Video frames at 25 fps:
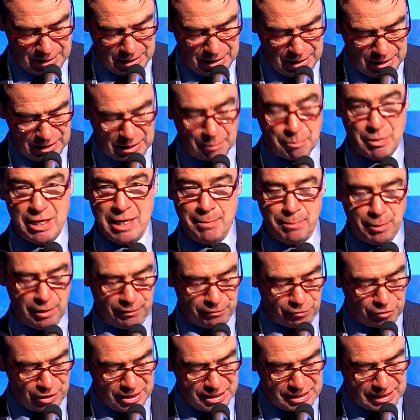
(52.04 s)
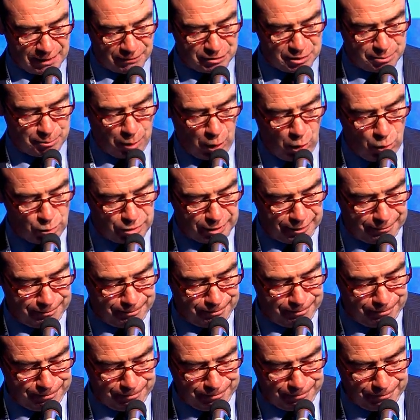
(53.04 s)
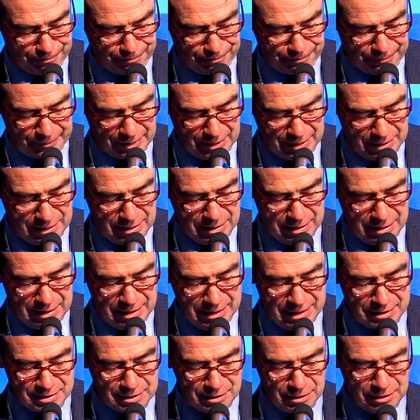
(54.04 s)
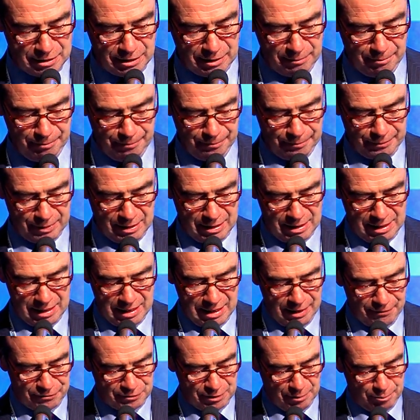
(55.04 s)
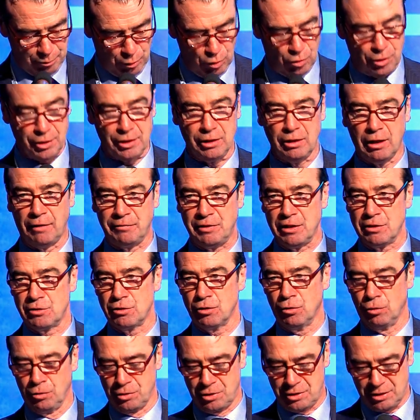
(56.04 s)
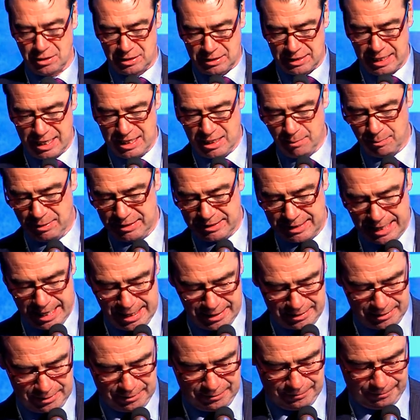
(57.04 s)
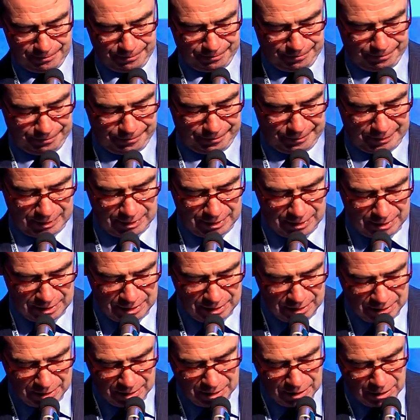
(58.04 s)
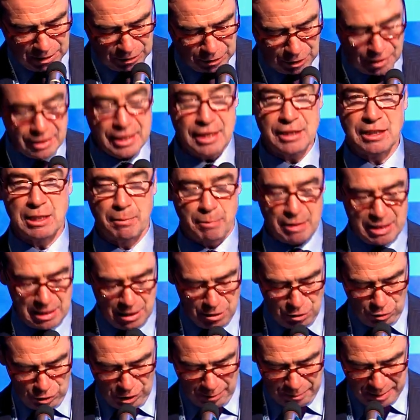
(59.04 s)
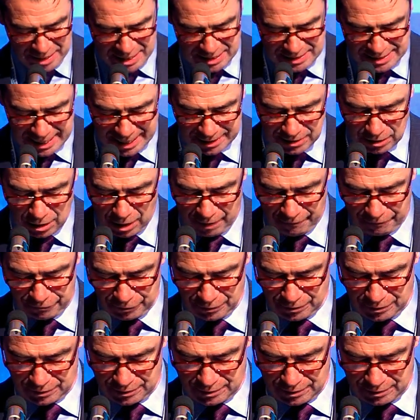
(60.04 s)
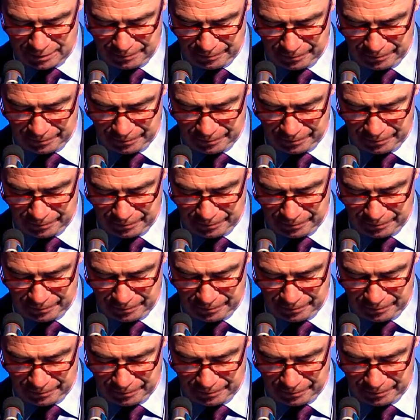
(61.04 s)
The people of Greece have spoken. Listen to them, lift the burden of this unsustainable debt. There needs to be a European debt conference